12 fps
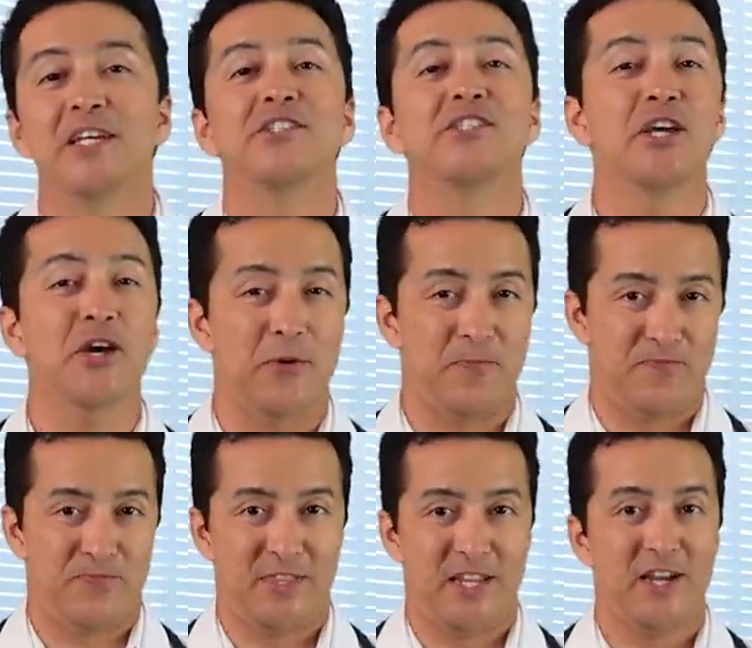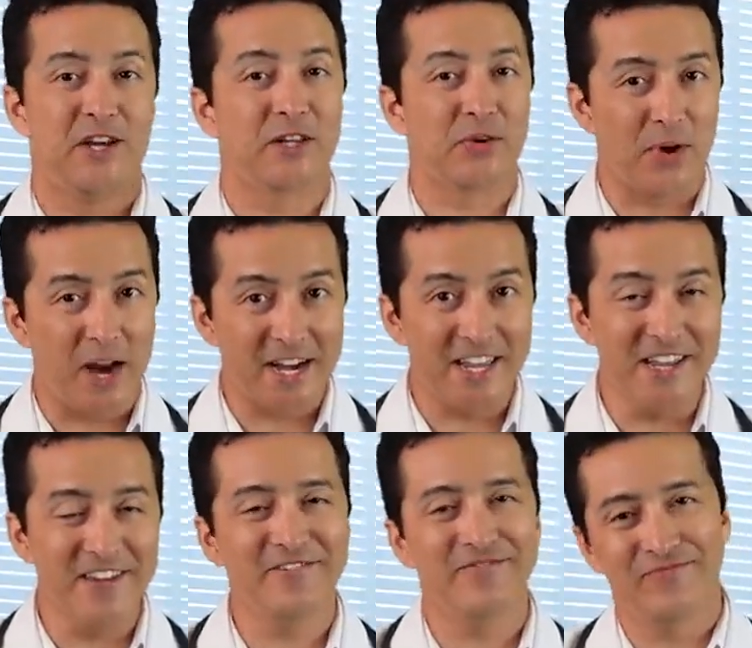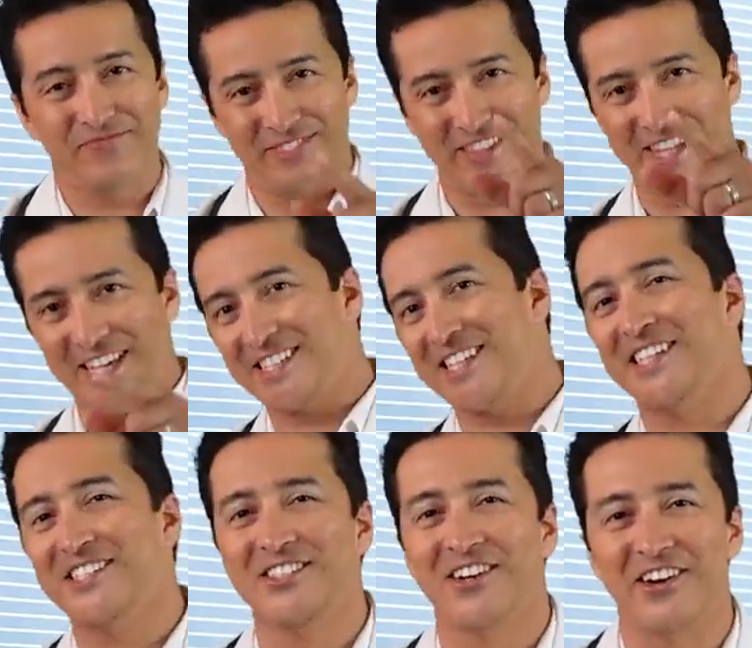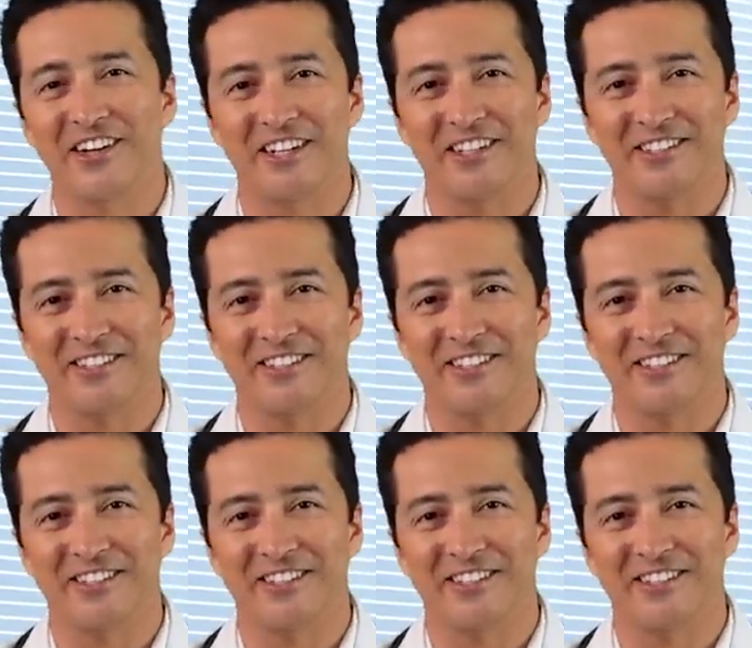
So, are you ready? Let's get started.